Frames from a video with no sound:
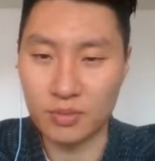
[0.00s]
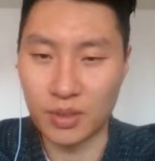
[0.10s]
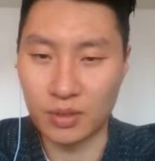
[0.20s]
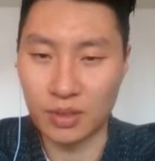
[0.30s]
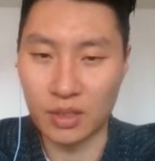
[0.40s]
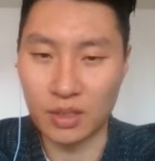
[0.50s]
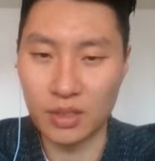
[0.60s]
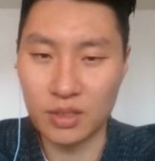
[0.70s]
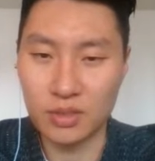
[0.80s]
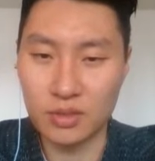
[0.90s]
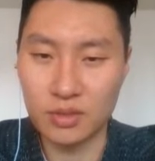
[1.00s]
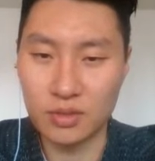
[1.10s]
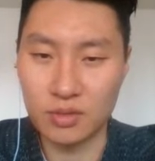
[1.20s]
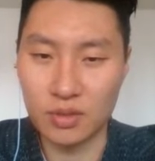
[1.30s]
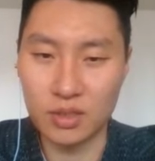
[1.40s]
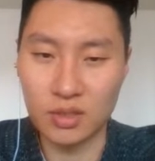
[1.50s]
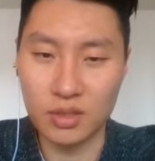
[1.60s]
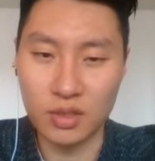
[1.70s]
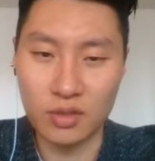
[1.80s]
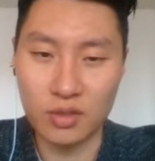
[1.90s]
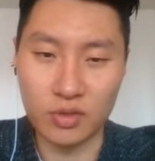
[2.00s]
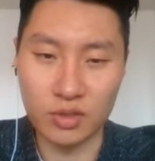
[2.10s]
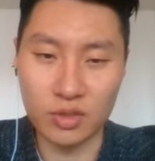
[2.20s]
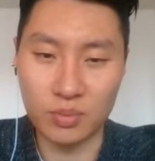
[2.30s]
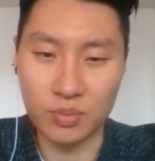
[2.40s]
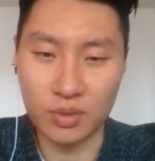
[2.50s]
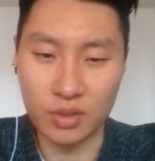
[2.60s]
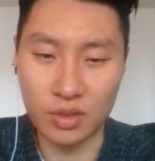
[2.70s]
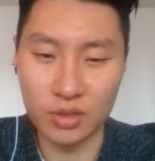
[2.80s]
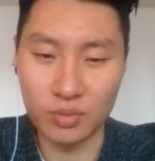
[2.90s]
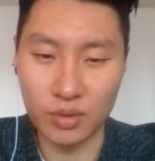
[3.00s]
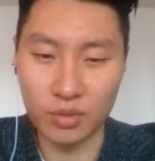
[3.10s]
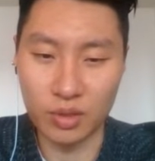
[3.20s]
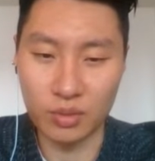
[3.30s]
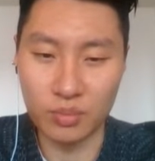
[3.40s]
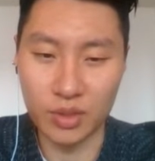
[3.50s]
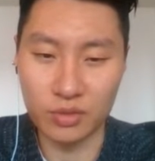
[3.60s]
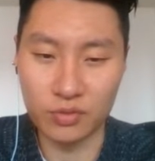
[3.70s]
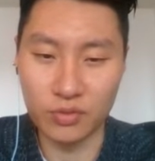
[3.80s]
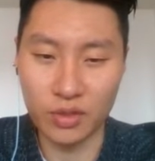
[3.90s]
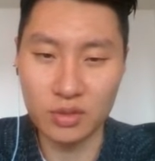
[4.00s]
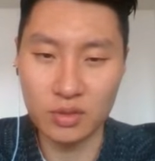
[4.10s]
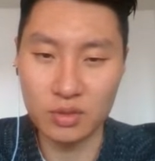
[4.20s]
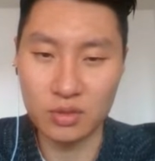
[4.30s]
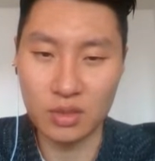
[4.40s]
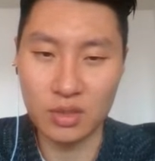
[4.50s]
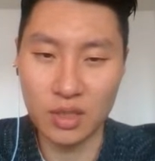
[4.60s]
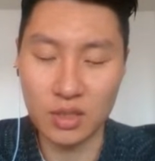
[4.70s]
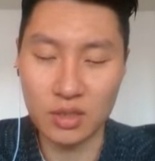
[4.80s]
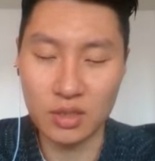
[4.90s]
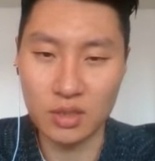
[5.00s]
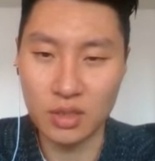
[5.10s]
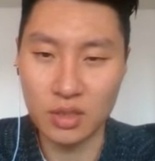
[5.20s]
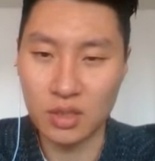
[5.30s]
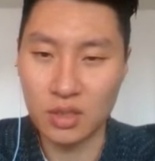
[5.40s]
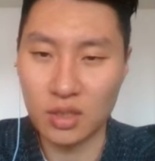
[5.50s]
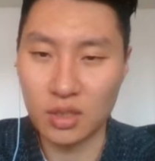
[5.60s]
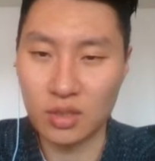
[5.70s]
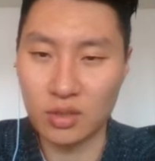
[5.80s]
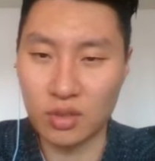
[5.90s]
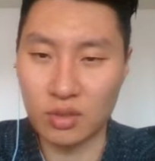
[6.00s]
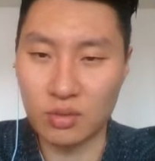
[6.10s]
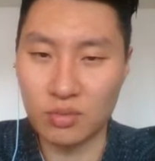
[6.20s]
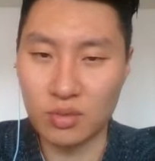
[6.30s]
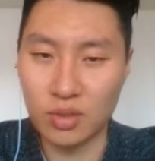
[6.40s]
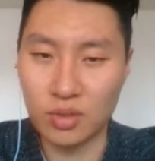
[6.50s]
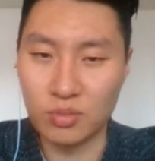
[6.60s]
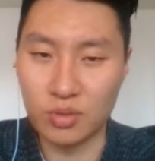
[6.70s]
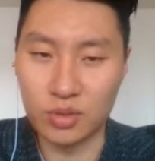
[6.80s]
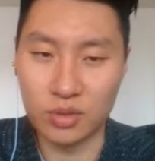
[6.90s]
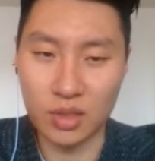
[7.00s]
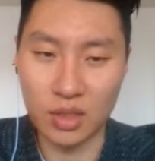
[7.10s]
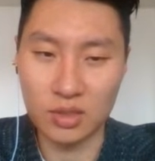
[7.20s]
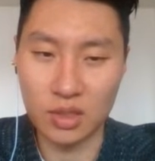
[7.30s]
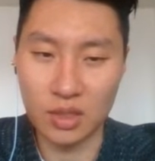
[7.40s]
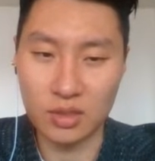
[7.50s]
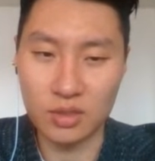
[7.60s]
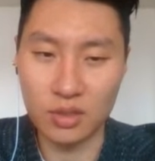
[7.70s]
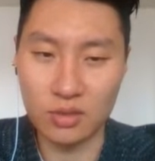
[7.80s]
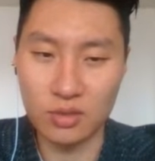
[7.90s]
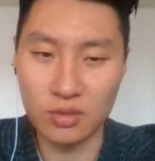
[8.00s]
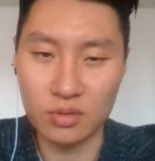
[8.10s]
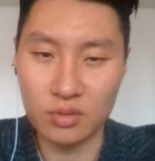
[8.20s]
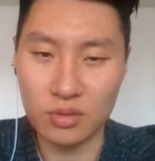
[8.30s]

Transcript: Make it like this, right? For example, this one you can bring to front, the text, and you can put your text like so,